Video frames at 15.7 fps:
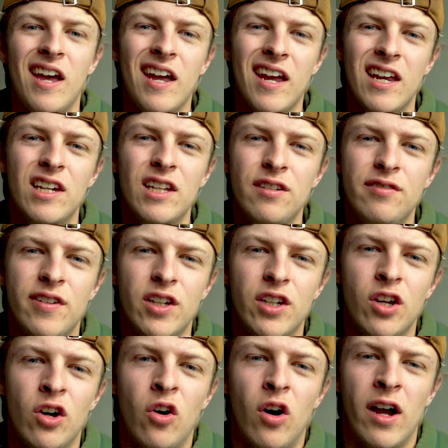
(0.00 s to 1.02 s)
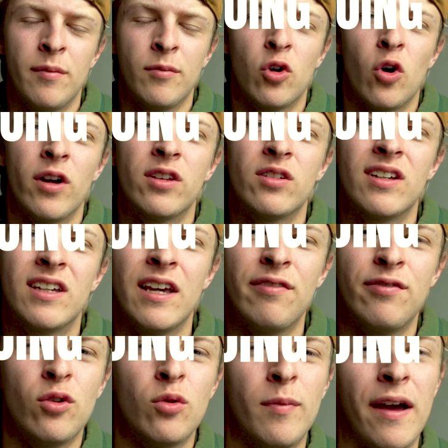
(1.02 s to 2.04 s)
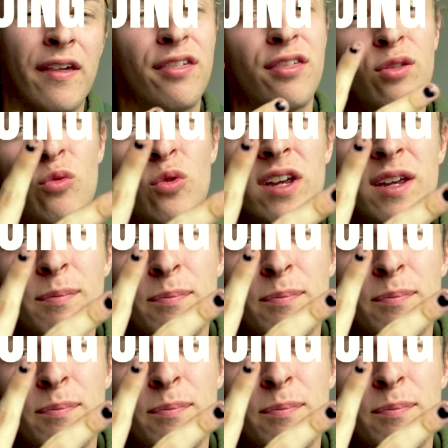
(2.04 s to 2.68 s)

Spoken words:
In this video, I'm going to give you my three